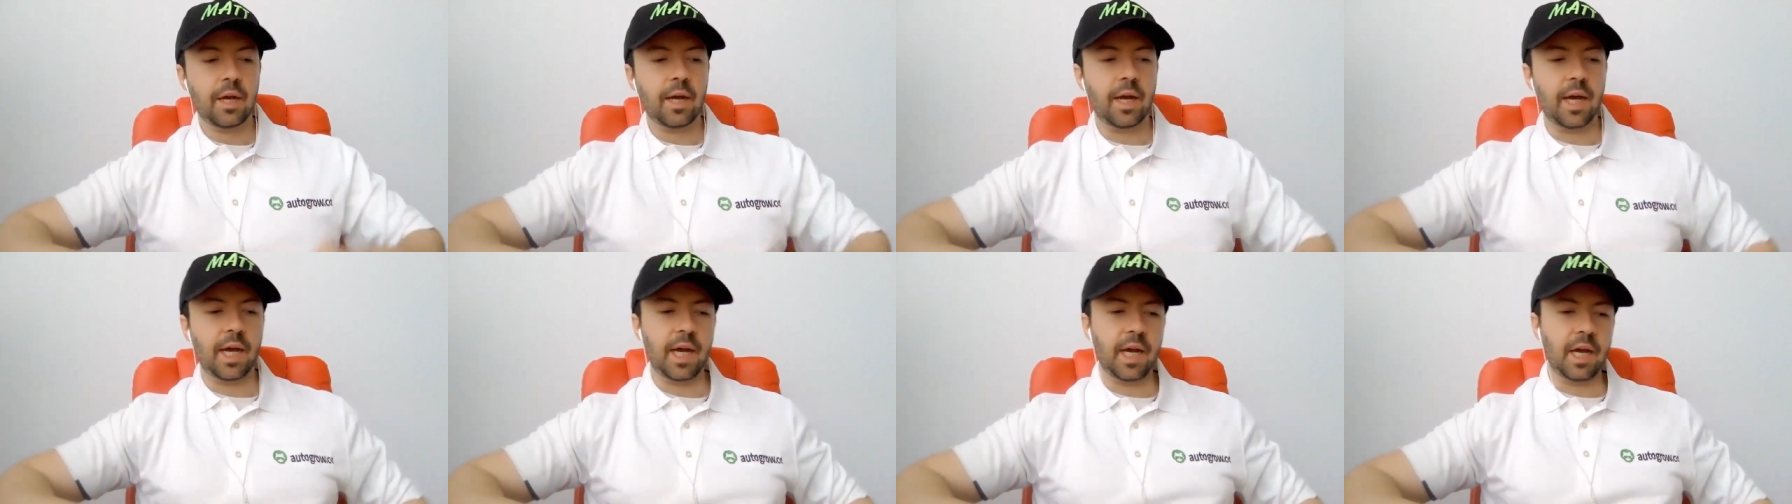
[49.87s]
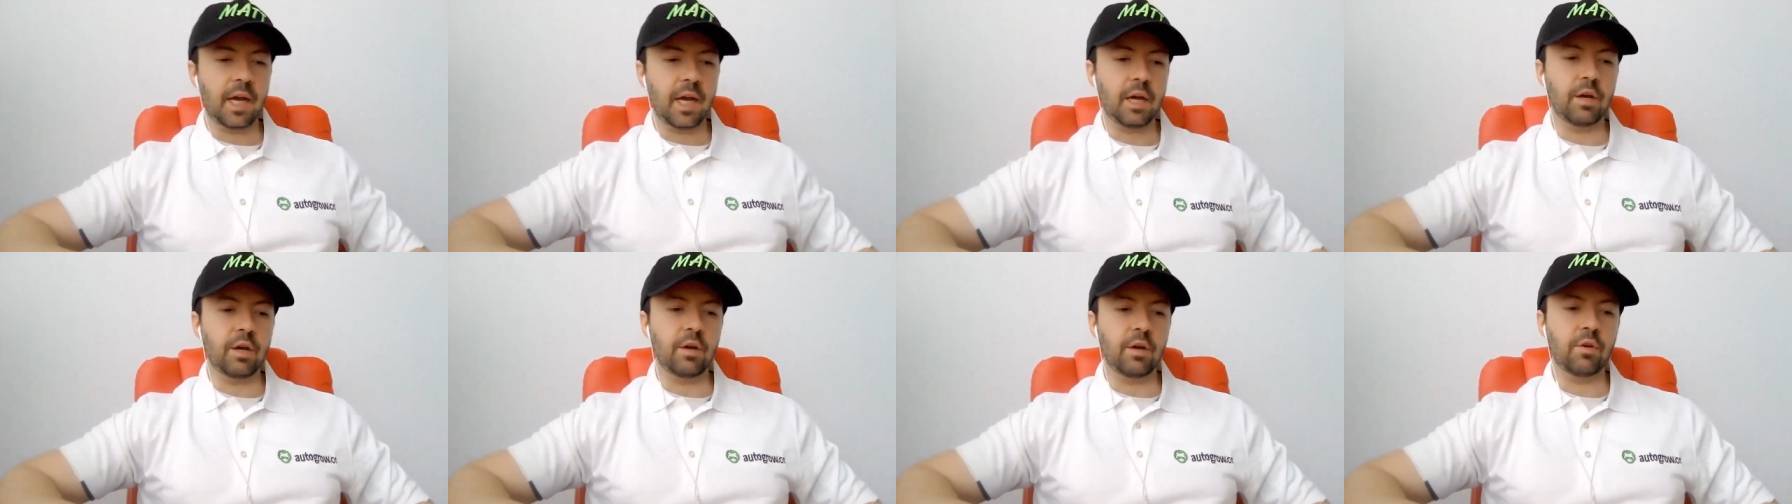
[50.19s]

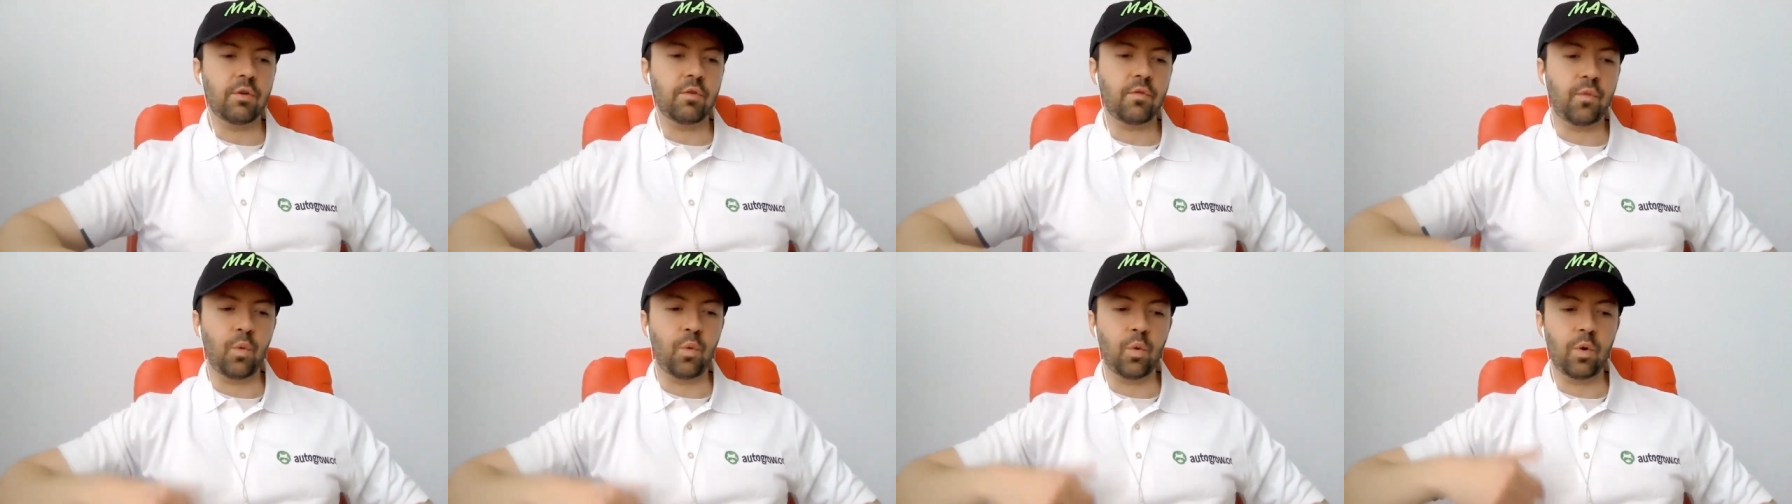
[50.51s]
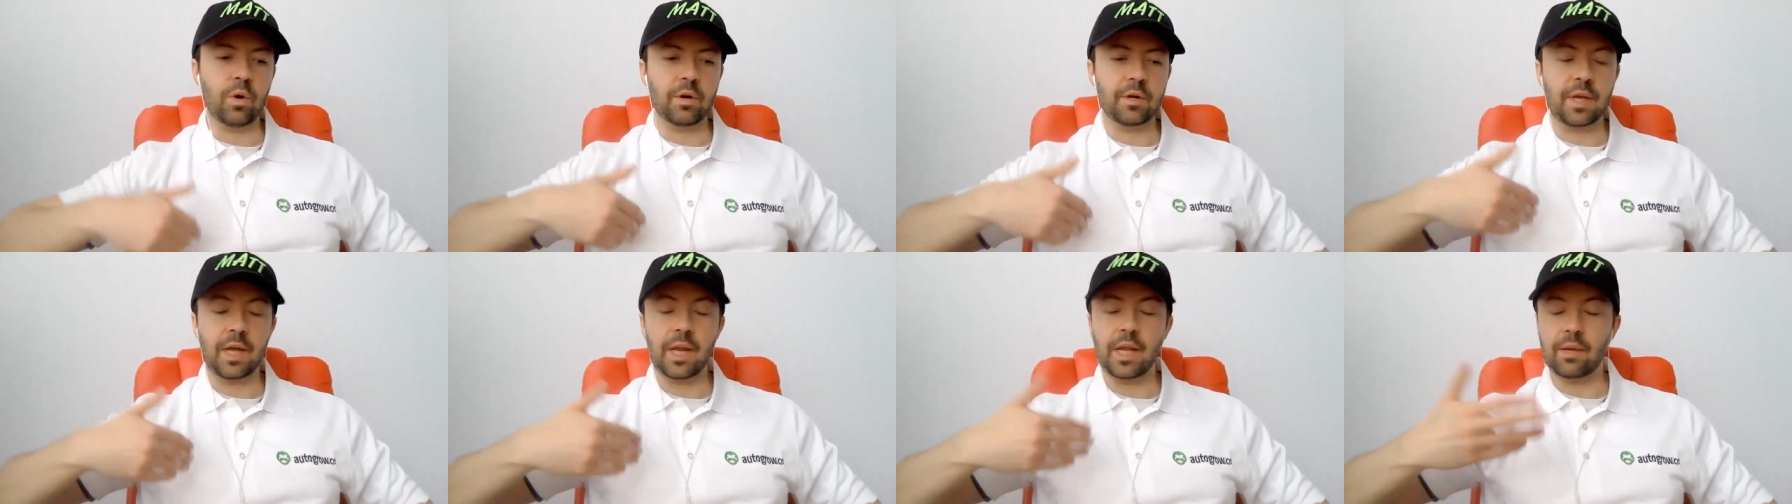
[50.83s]
uh,
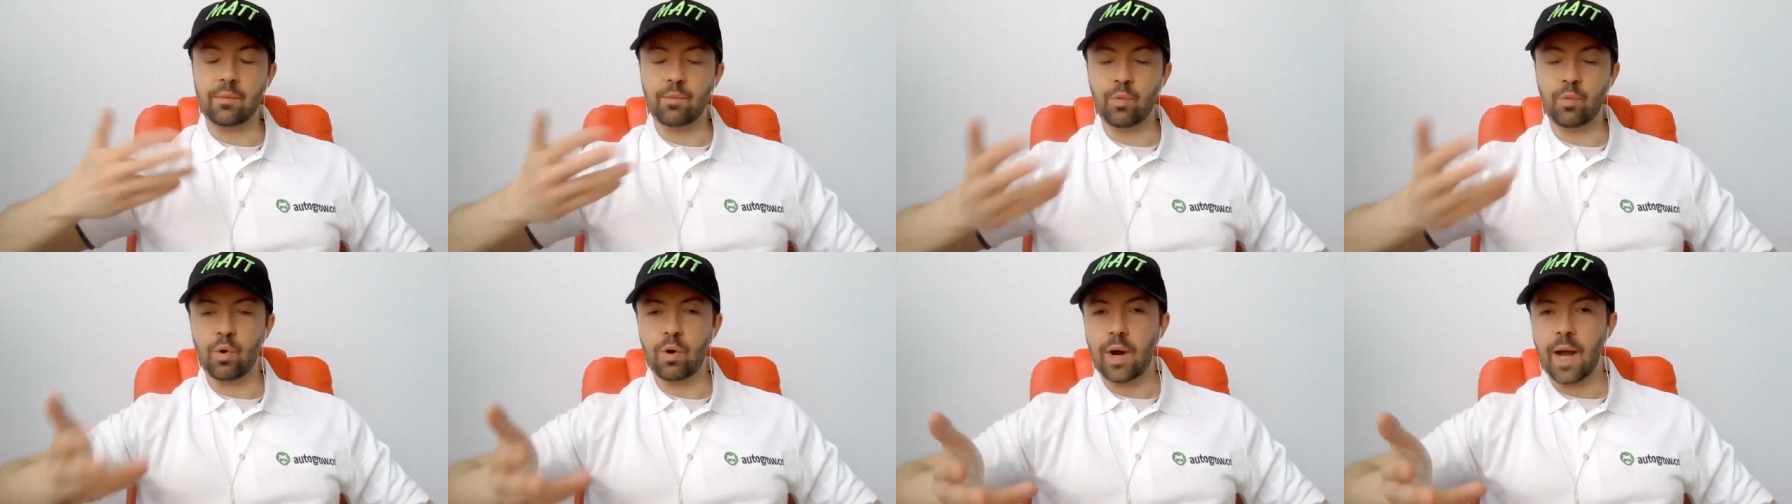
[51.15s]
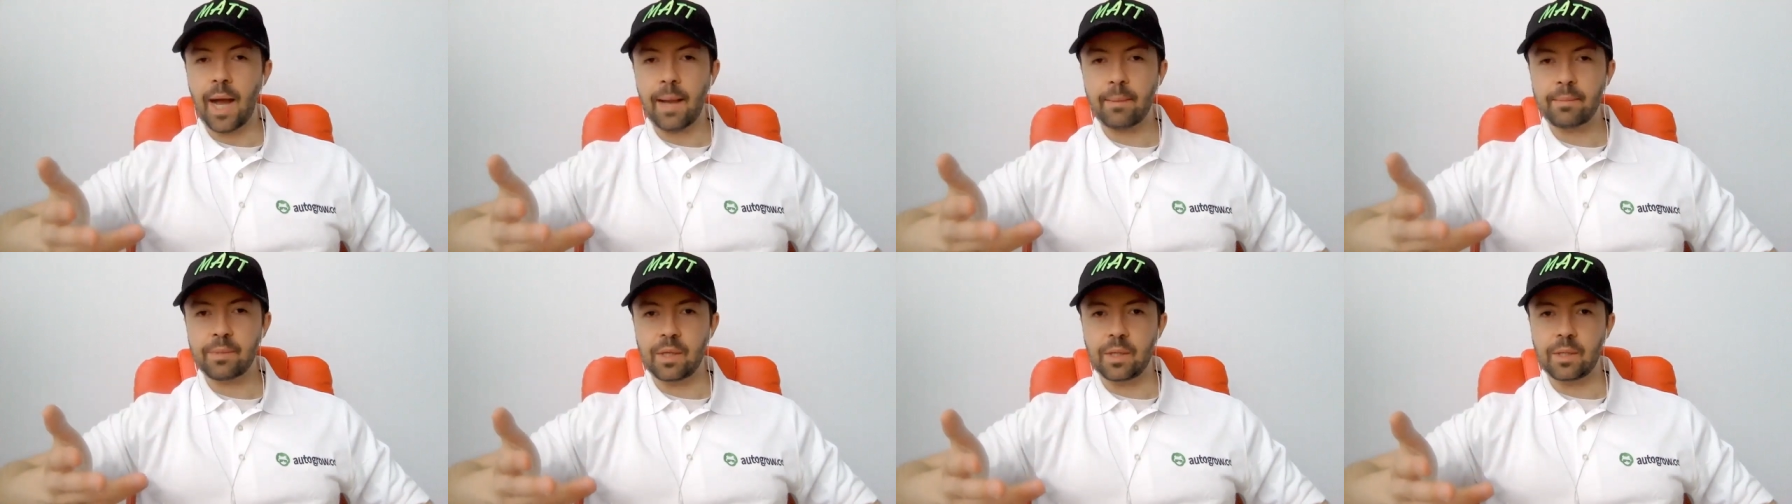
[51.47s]
for getting more
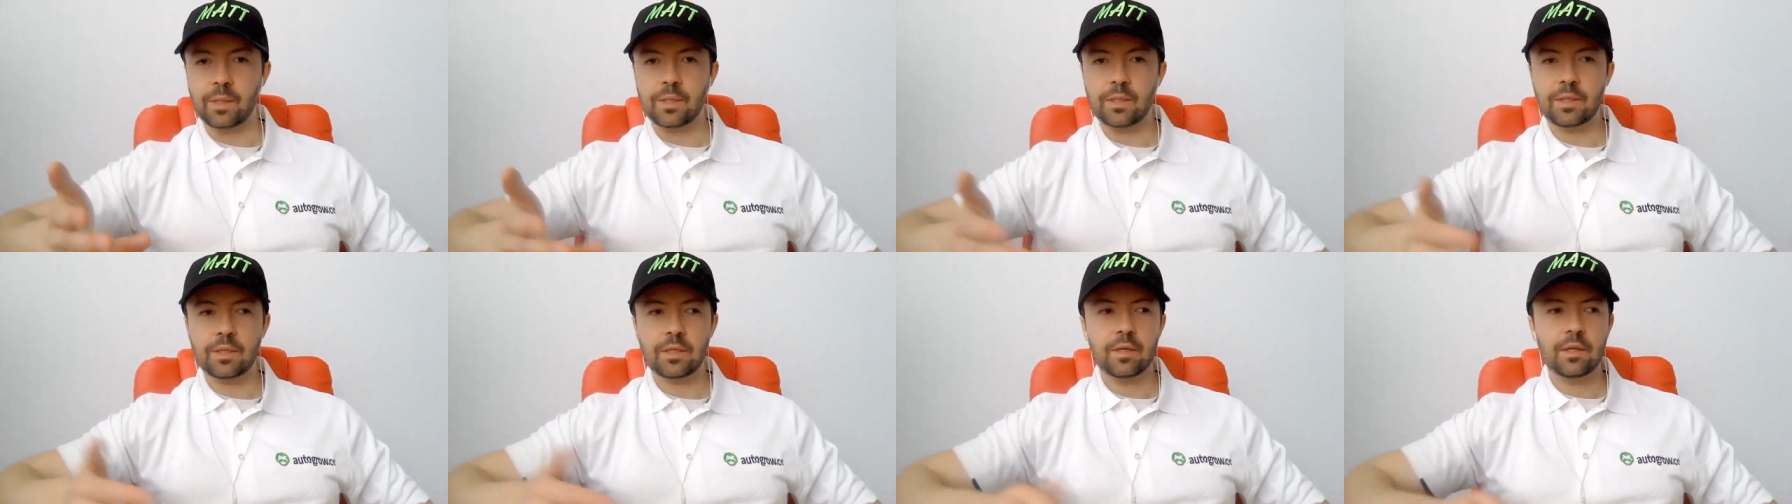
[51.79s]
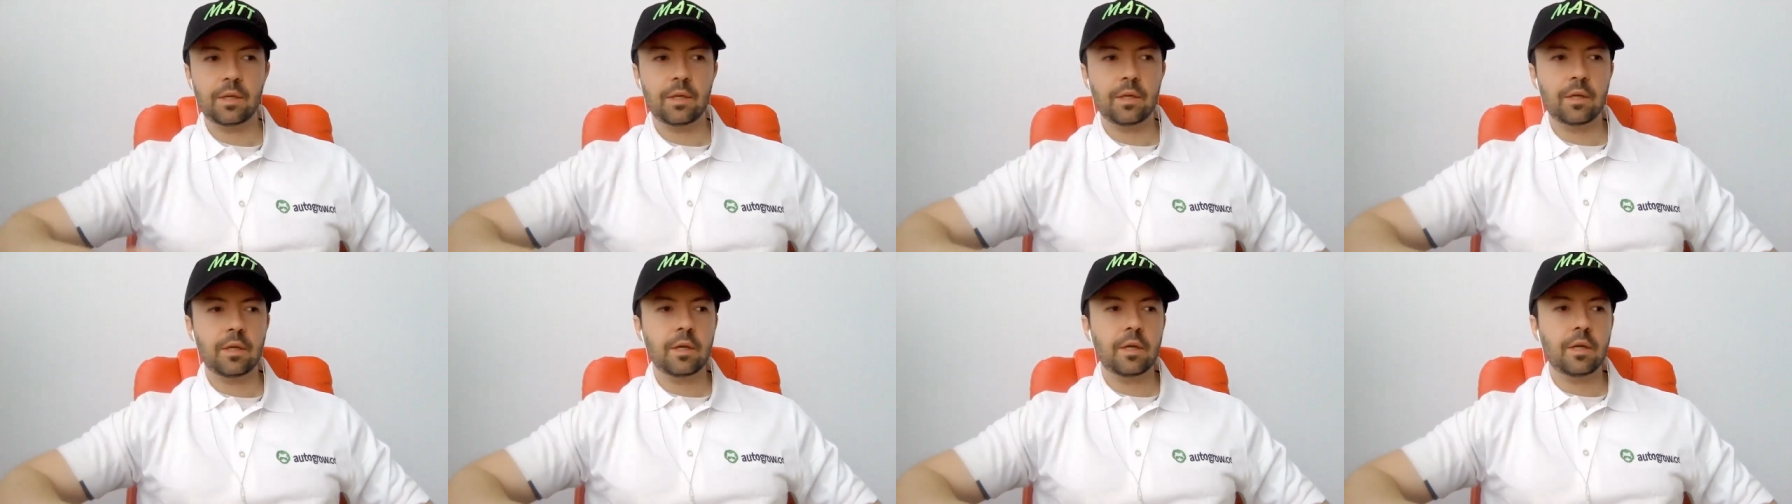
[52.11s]
opt-ins.
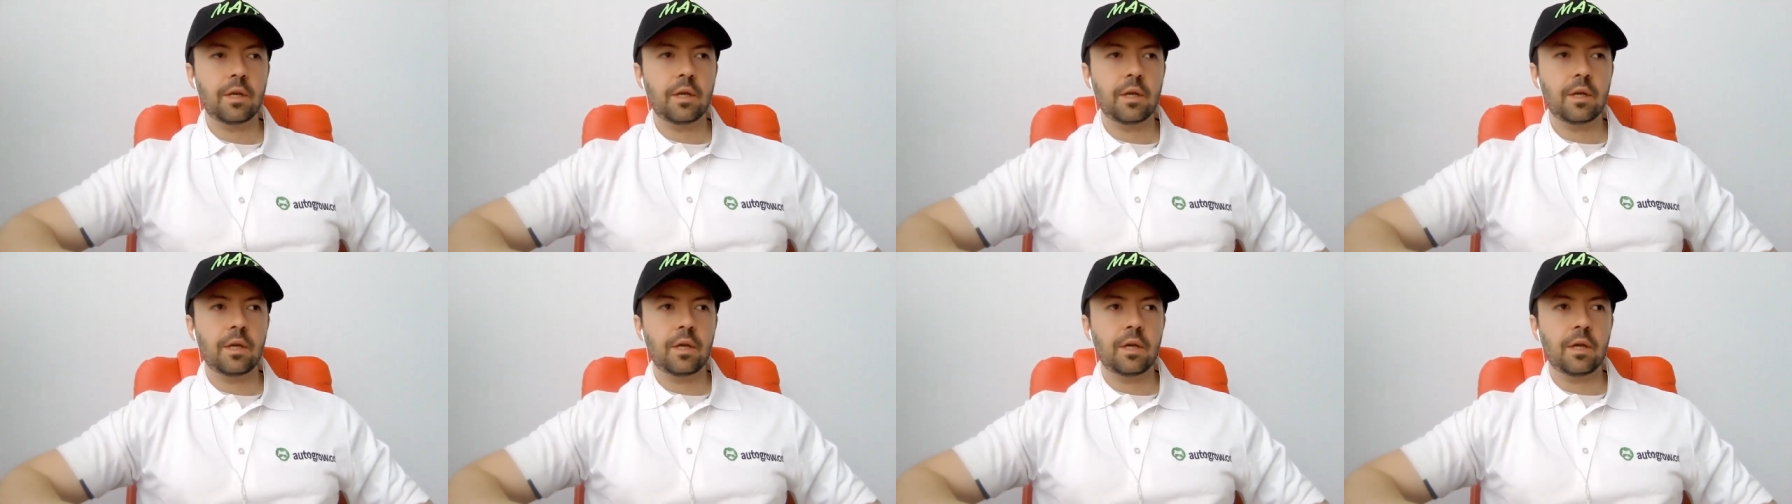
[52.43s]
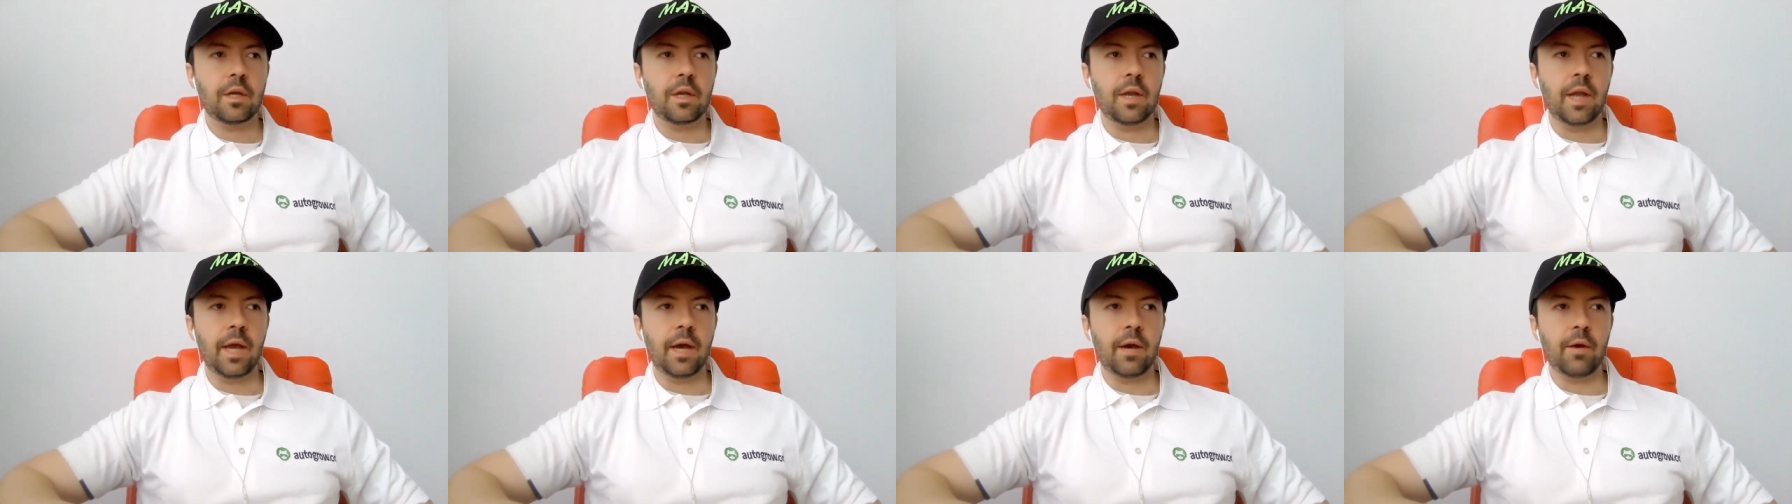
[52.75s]

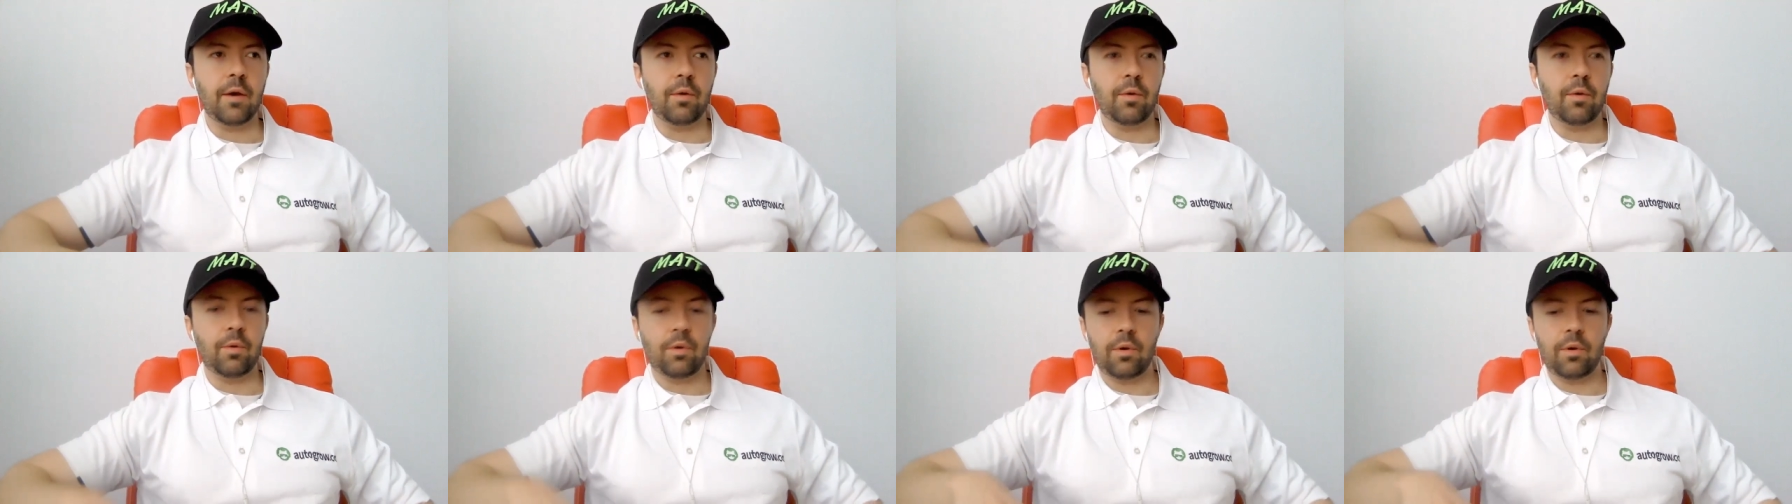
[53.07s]
Now,